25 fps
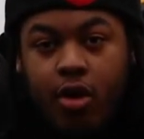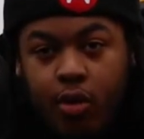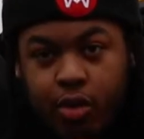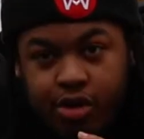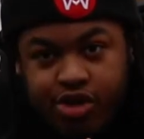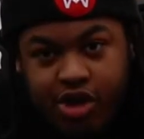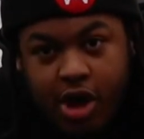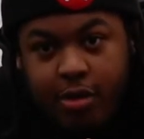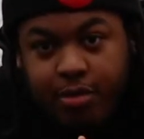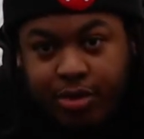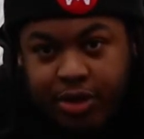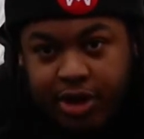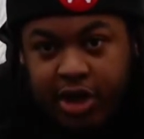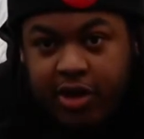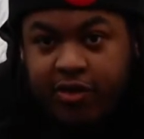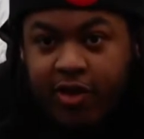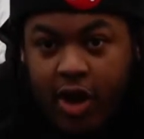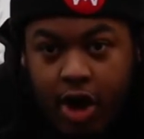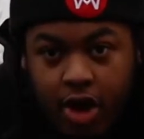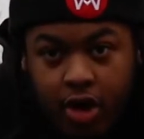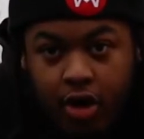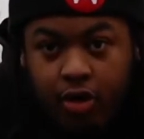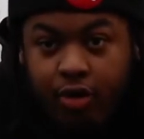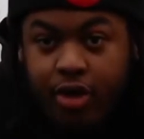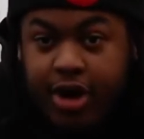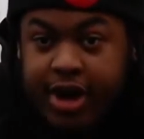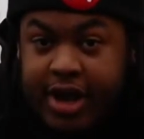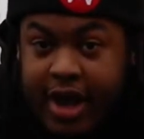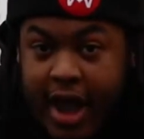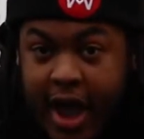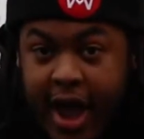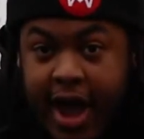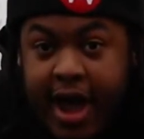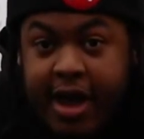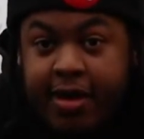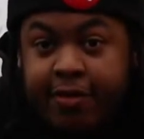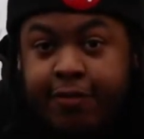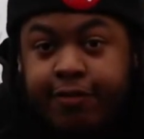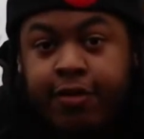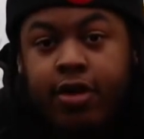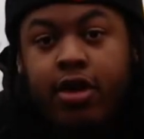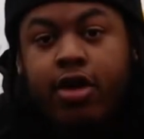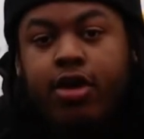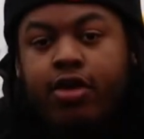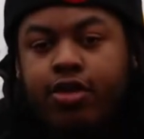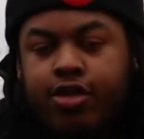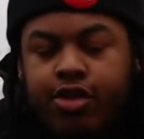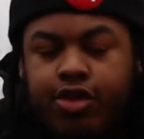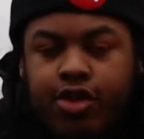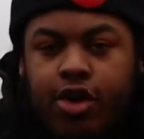which I believe I already have.
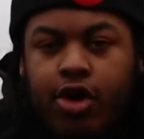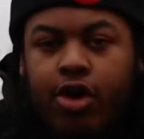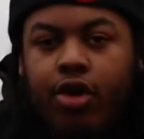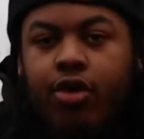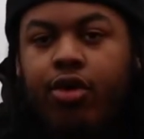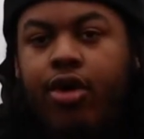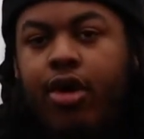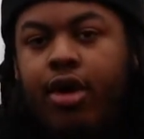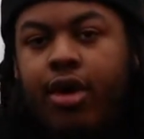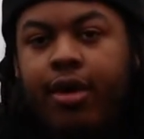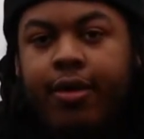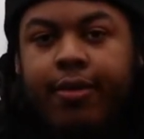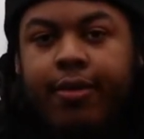So